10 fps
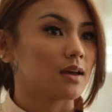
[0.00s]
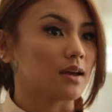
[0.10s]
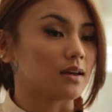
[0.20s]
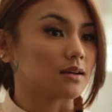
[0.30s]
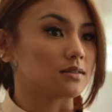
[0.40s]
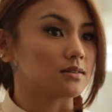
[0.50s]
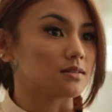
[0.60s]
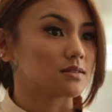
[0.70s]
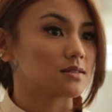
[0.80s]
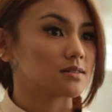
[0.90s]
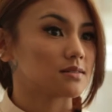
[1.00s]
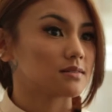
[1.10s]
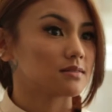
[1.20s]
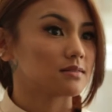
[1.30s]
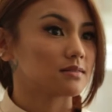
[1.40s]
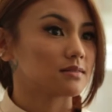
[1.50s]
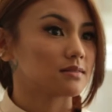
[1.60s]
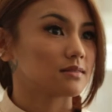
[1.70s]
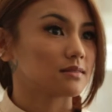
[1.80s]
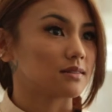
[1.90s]
And
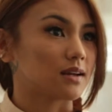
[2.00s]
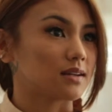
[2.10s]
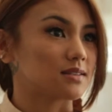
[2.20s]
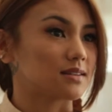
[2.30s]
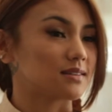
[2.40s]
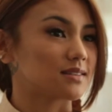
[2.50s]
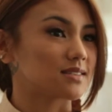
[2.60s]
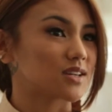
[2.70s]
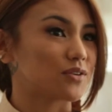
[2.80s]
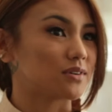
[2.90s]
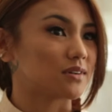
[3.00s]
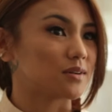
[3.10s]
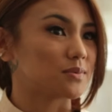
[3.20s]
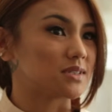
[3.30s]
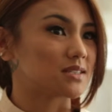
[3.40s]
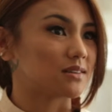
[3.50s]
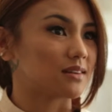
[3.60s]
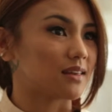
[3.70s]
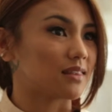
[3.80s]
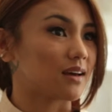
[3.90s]
I didn't discover up until
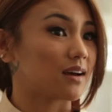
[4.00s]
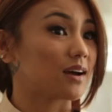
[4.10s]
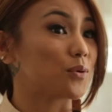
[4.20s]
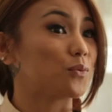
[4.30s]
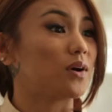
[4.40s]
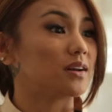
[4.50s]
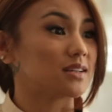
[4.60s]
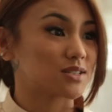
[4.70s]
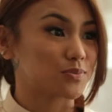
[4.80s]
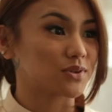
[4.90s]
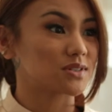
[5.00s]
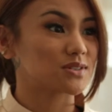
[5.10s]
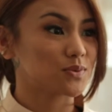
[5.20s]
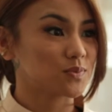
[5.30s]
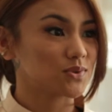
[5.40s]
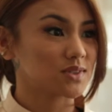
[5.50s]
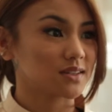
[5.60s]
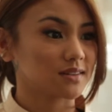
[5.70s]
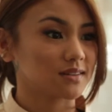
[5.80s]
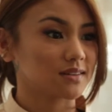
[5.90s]
then that I wanted to pursue
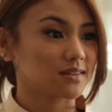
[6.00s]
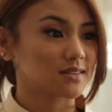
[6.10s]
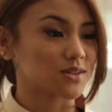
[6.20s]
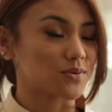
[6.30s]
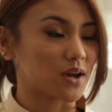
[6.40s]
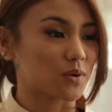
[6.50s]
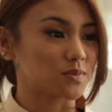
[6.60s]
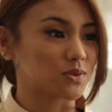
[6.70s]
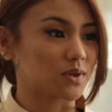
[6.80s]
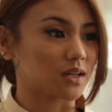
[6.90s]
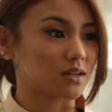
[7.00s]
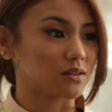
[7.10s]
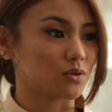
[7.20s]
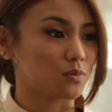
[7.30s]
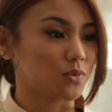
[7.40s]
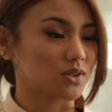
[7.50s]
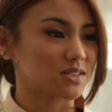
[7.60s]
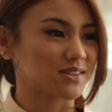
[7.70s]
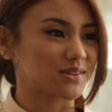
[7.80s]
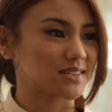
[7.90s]
music. So now I'm doing it a little more
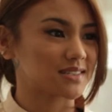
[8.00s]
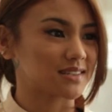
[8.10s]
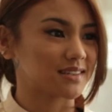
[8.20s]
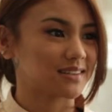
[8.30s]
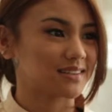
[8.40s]
seriously.